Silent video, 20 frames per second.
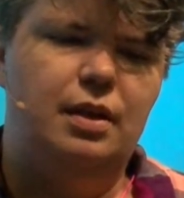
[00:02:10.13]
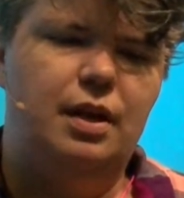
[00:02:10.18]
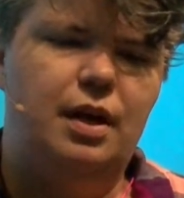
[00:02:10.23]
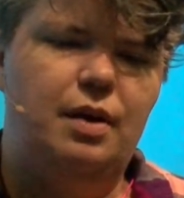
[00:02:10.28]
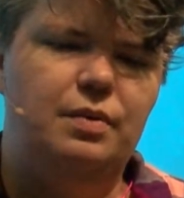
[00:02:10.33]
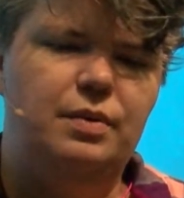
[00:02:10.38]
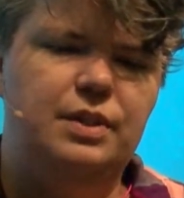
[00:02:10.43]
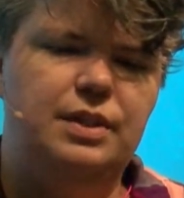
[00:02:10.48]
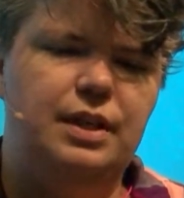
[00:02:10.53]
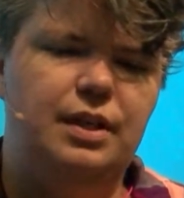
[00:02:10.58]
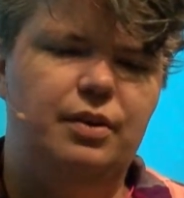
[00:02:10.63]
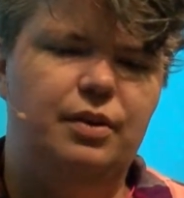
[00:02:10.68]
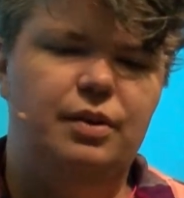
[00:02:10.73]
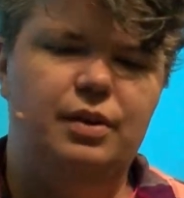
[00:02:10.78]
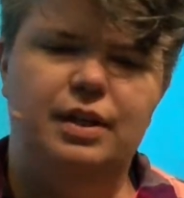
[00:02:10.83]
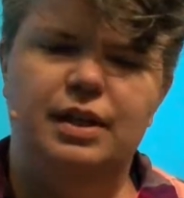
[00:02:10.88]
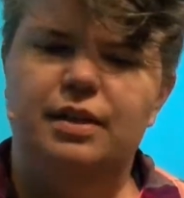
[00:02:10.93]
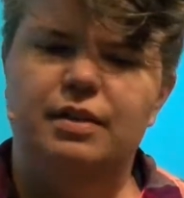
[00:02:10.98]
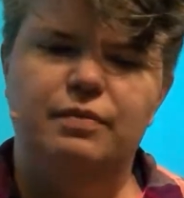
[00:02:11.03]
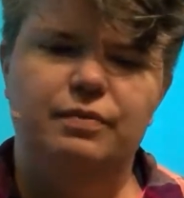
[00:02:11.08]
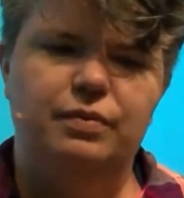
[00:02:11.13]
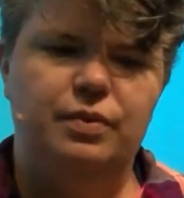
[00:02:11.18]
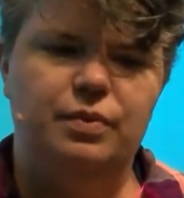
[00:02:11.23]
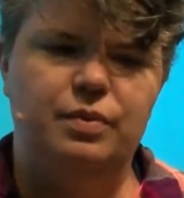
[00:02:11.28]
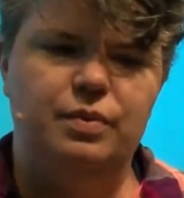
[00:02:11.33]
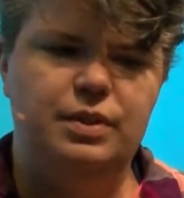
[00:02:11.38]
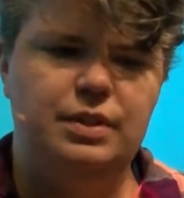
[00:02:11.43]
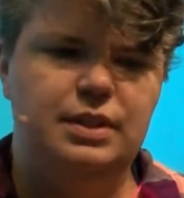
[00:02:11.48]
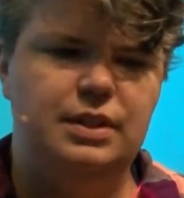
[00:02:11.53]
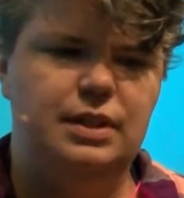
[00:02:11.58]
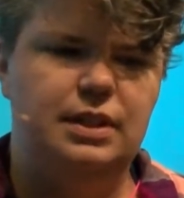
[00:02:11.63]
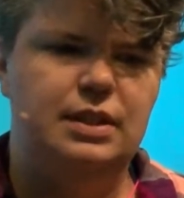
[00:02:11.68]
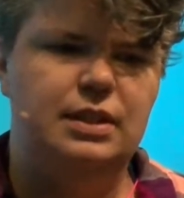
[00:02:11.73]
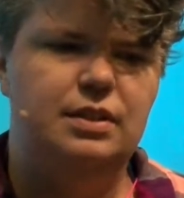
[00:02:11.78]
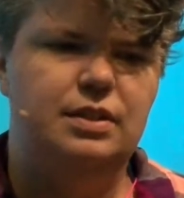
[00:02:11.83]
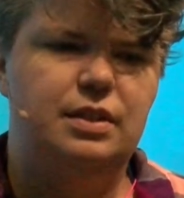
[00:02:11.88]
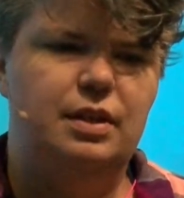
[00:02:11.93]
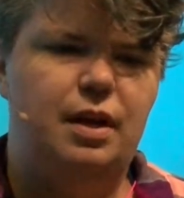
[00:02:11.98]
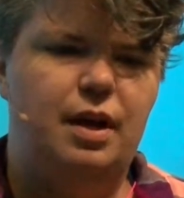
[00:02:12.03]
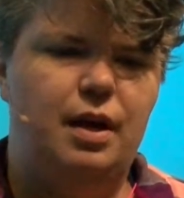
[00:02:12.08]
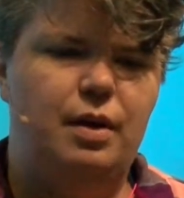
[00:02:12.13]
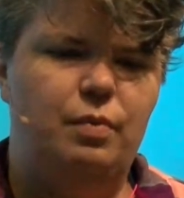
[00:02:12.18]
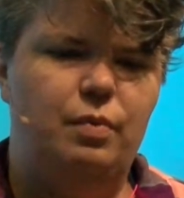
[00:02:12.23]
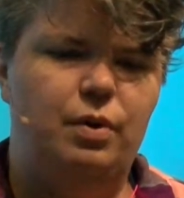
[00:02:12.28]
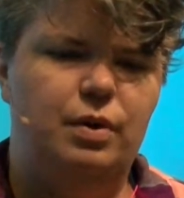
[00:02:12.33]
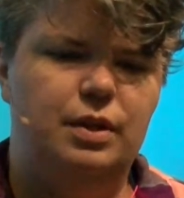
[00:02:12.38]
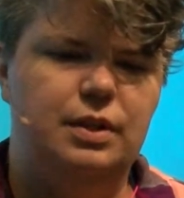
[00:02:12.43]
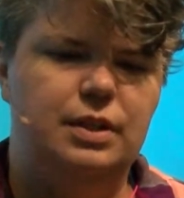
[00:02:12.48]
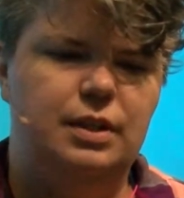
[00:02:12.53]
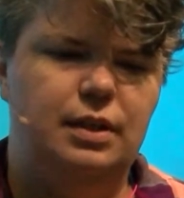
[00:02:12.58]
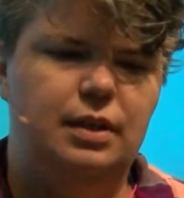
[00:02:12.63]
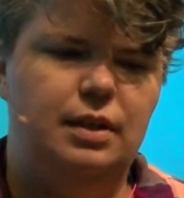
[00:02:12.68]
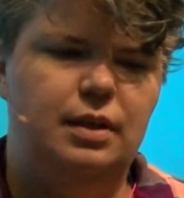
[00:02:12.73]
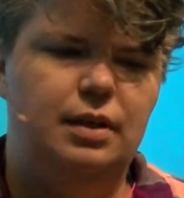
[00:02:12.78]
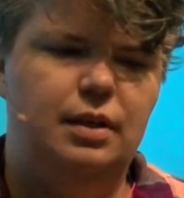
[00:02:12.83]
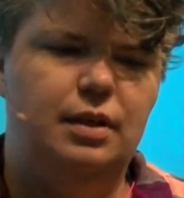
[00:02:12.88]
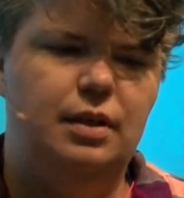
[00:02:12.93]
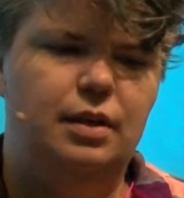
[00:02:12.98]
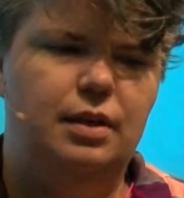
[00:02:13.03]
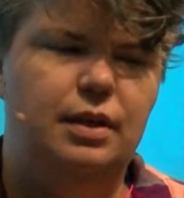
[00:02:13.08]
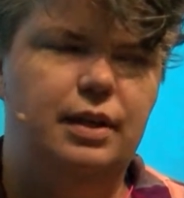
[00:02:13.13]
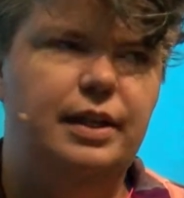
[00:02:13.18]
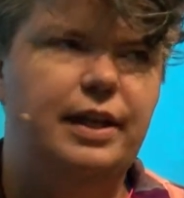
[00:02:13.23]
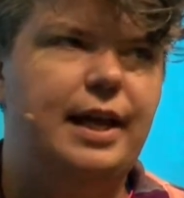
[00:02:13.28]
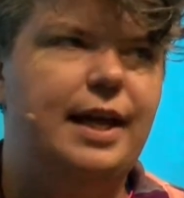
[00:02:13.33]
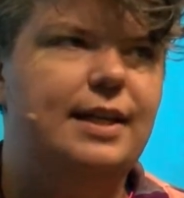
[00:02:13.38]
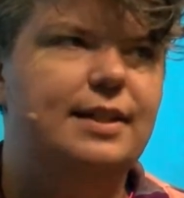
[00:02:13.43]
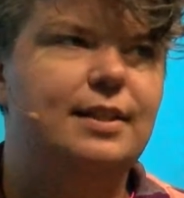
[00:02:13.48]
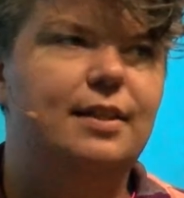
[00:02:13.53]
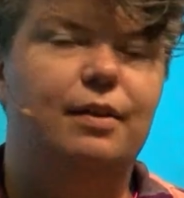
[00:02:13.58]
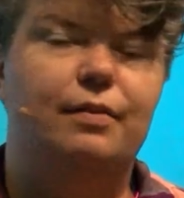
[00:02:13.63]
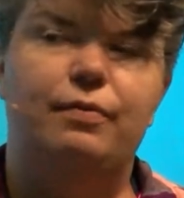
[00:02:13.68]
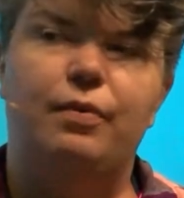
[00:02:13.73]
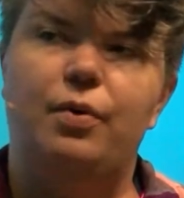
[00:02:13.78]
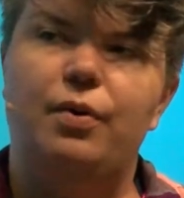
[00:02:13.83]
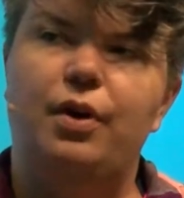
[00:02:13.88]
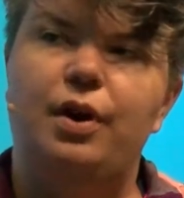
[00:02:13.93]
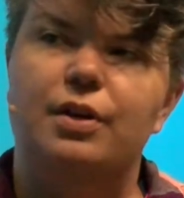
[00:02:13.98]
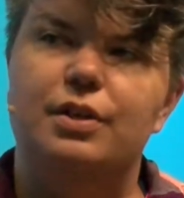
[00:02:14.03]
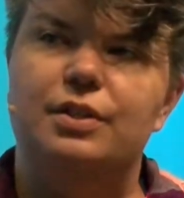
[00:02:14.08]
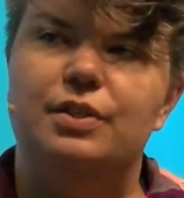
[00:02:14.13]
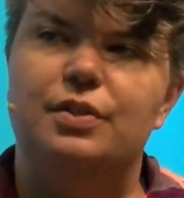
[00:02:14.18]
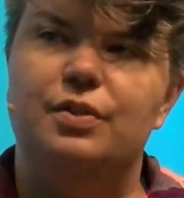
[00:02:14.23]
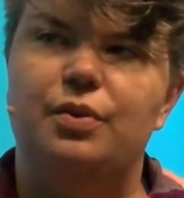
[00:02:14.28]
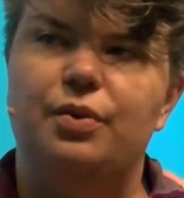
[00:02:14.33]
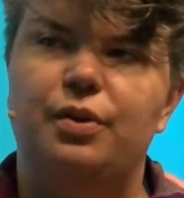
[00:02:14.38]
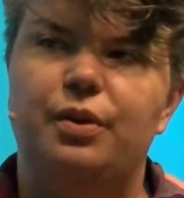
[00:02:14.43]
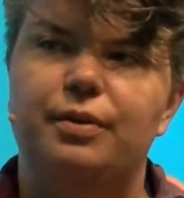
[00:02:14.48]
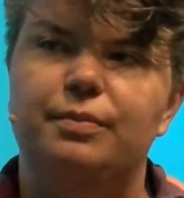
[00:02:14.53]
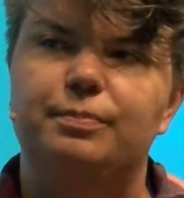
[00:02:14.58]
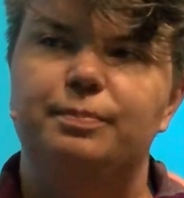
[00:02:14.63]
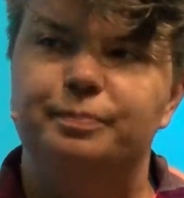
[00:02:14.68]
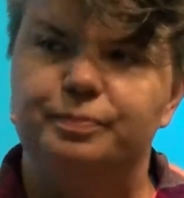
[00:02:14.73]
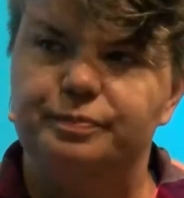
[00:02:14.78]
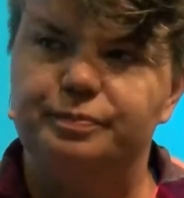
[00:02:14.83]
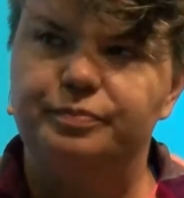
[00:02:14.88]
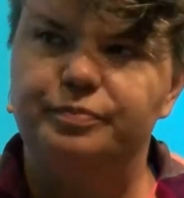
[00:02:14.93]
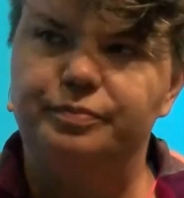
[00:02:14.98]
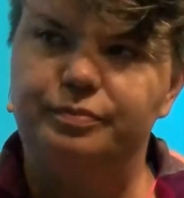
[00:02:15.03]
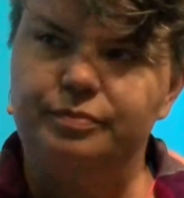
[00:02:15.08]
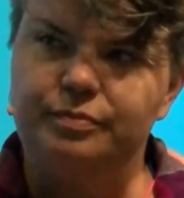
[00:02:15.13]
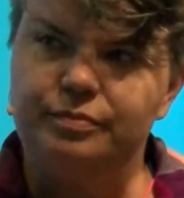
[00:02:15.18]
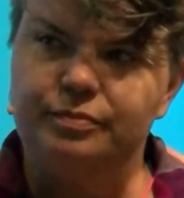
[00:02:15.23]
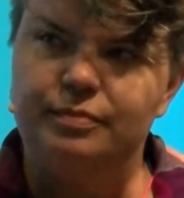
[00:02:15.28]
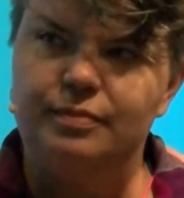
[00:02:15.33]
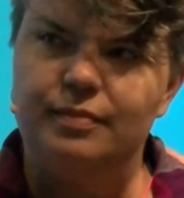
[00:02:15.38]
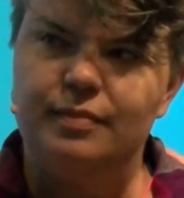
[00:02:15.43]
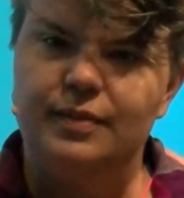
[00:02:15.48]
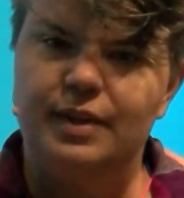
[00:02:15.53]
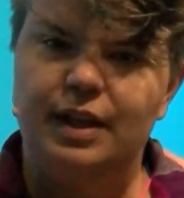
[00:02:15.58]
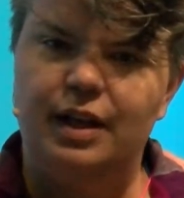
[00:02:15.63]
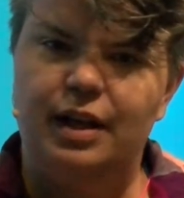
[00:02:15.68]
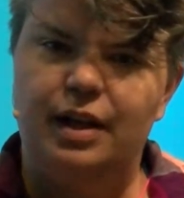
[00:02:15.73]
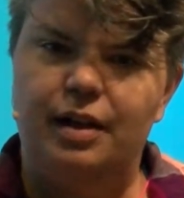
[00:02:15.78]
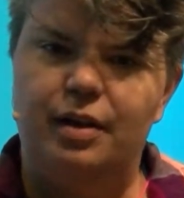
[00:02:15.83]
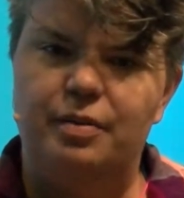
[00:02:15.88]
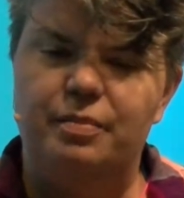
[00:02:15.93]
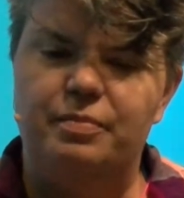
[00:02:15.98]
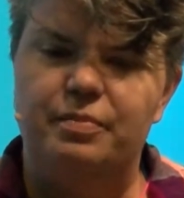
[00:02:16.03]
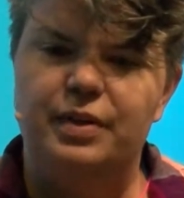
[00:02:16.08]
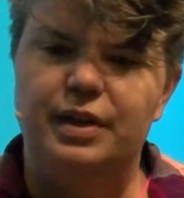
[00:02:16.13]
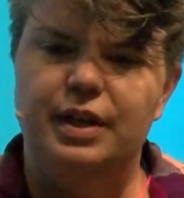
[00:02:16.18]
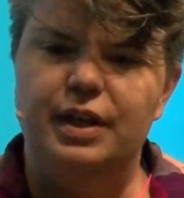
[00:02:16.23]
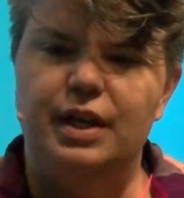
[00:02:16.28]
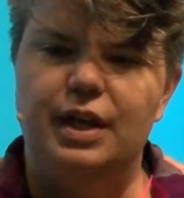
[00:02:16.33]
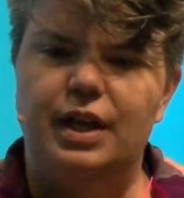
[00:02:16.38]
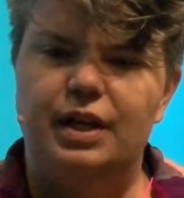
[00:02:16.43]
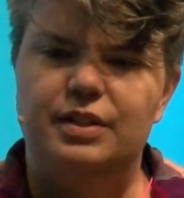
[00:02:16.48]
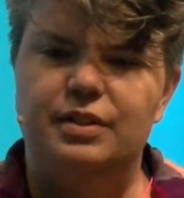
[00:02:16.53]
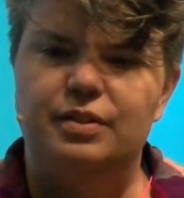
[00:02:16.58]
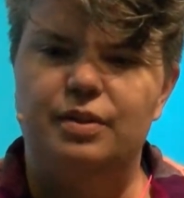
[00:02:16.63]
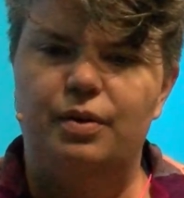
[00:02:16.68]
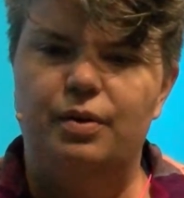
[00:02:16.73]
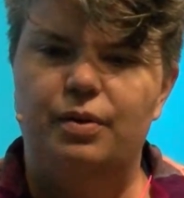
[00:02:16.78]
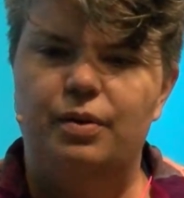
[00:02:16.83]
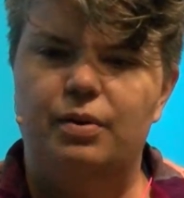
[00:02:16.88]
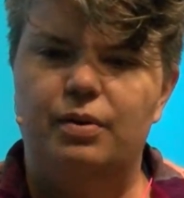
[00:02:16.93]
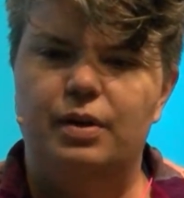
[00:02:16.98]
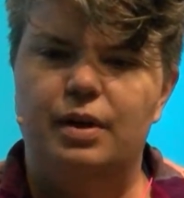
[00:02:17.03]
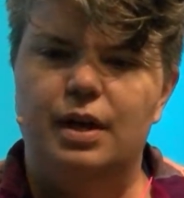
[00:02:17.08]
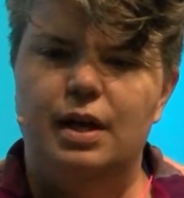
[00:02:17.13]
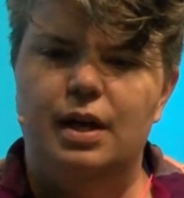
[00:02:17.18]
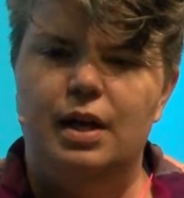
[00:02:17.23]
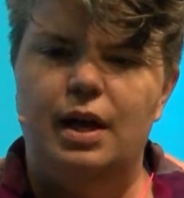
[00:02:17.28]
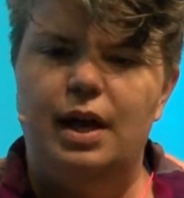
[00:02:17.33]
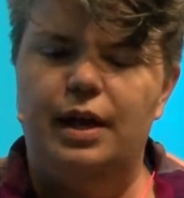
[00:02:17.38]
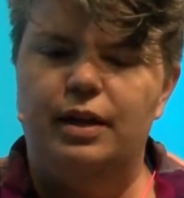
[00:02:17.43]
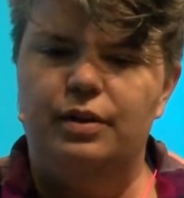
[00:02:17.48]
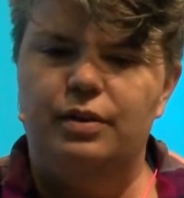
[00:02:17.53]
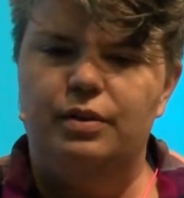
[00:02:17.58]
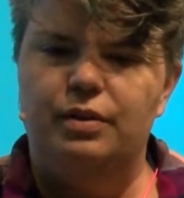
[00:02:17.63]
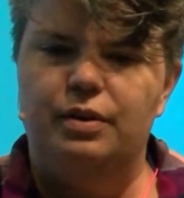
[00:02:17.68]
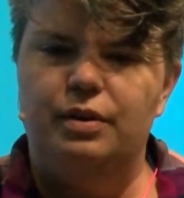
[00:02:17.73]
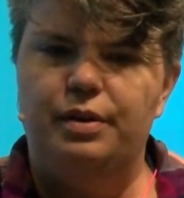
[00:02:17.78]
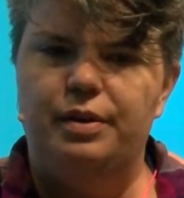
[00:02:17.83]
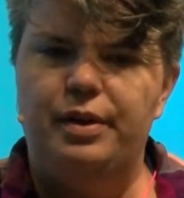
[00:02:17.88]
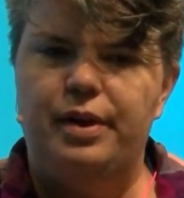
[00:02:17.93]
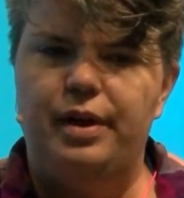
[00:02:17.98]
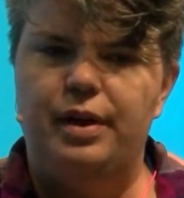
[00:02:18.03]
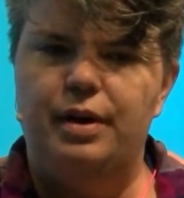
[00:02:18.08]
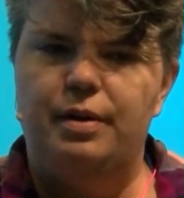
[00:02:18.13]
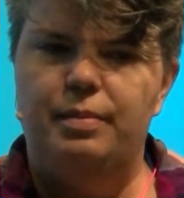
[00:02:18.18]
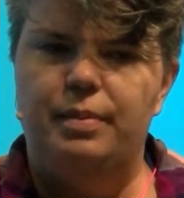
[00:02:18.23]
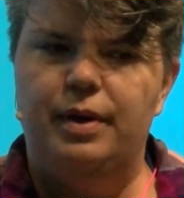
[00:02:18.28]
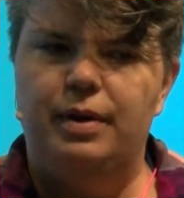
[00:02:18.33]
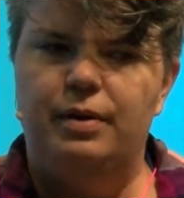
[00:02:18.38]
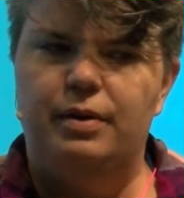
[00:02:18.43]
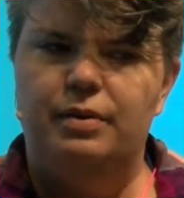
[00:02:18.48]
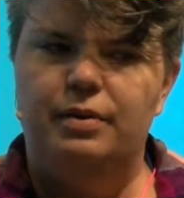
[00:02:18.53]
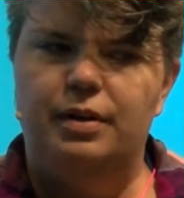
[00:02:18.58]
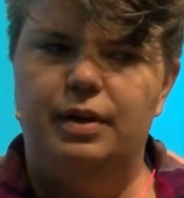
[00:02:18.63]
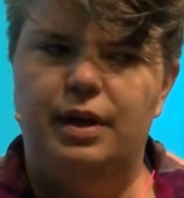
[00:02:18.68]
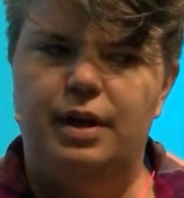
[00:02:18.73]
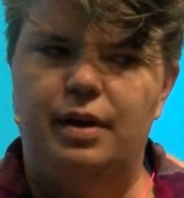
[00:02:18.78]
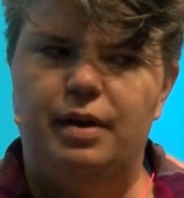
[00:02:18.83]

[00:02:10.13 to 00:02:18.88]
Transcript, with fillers: I would say early influences, I worked in an Alaska folk art store. Oh. And so I learned a lot about